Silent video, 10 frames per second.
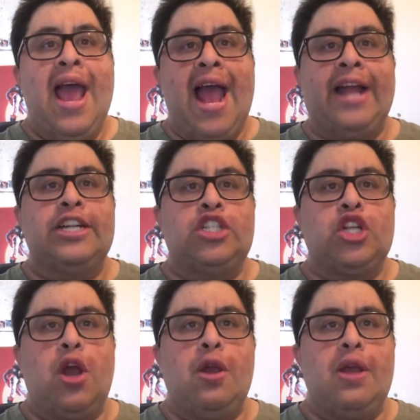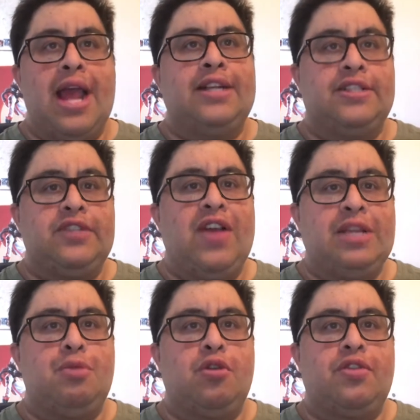and it show and this
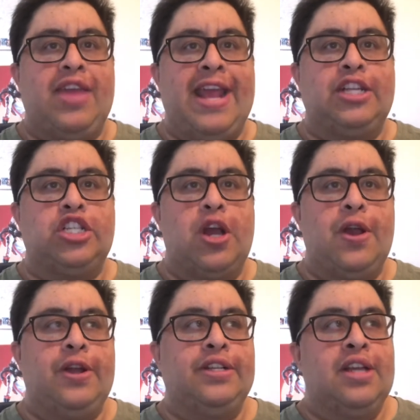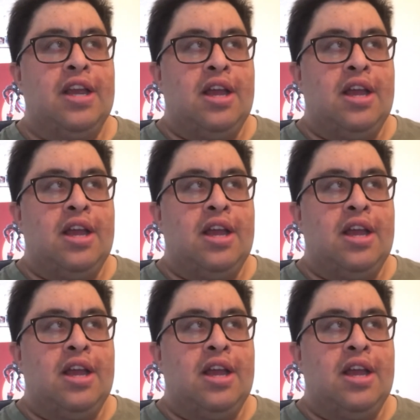Facebook thing showed